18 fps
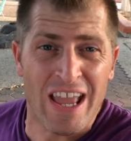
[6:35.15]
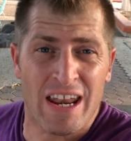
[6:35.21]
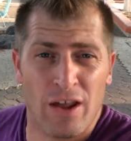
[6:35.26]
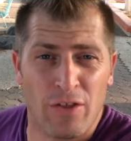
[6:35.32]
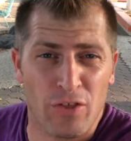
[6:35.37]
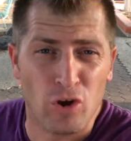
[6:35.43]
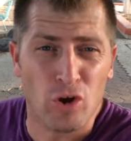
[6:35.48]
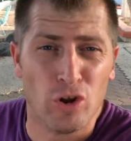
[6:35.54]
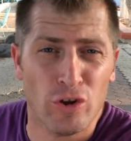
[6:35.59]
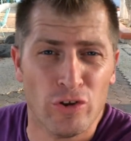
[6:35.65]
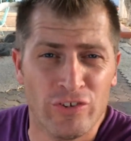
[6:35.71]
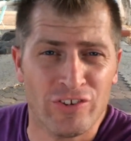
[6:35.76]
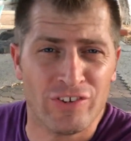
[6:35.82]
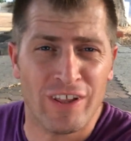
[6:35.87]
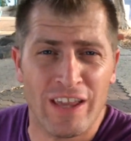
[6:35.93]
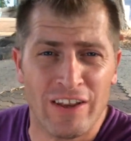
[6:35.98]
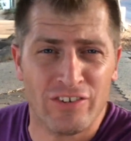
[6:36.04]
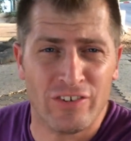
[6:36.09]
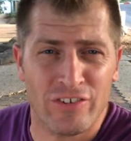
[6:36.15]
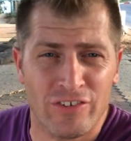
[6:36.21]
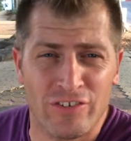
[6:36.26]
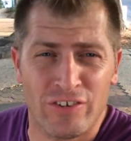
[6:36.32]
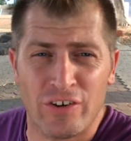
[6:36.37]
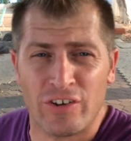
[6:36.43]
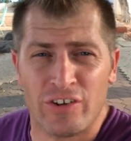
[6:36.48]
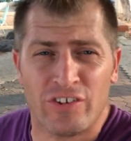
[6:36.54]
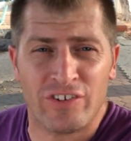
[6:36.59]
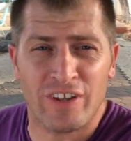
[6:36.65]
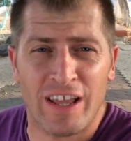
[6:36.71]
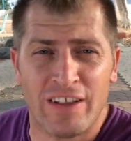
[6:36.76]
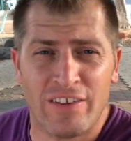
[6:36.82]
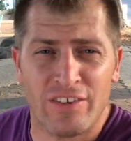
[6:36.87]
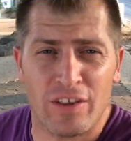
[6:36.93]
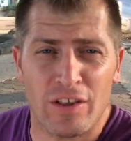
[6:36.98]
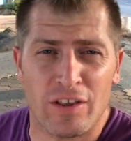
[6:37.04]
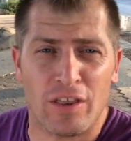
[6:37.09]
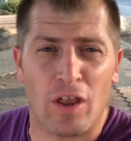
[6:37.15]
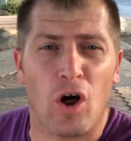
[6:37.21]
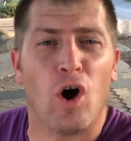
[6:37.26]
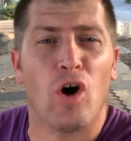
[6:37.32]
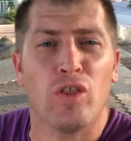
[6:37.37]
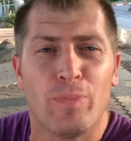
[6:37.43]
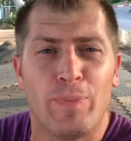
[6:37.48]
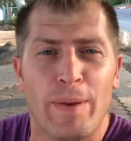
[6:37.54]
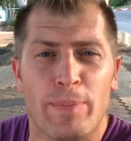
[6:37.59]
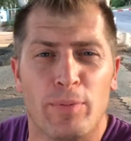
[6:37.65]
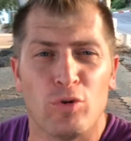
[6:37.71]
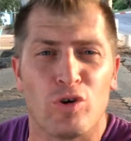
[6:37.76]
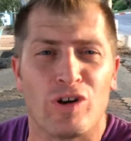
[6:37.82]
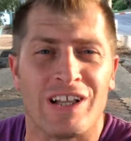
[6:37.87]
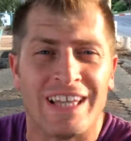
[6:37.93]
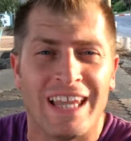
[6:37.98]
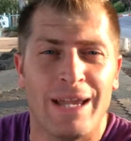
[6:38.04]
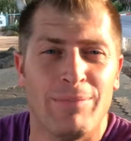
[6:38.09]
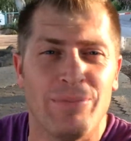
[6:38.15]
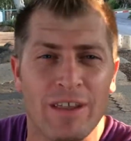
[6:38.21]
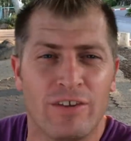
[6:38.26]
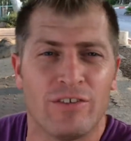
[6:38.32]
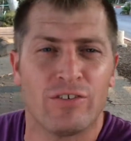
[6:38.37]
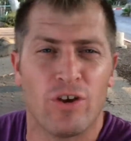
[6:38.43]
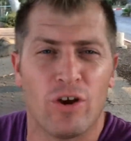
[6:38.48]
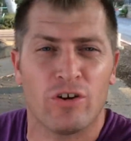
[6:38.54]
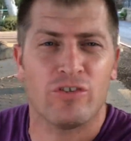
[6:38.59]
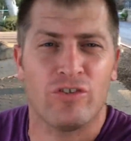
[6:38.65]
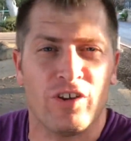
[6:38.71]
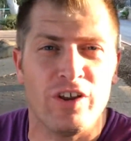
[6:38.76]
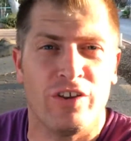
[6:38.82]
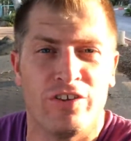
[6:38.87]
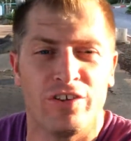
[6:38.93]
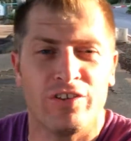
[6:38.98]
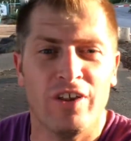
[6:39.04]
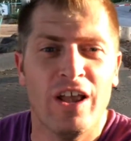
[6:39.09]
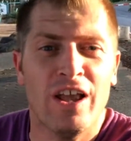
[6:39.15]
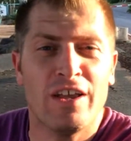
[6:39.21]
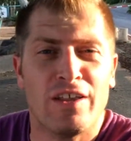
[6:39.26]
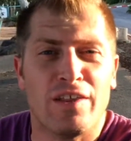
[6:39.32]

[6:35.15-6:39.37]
Now, the hallucination theory states that all the people who claim they saw Jesus,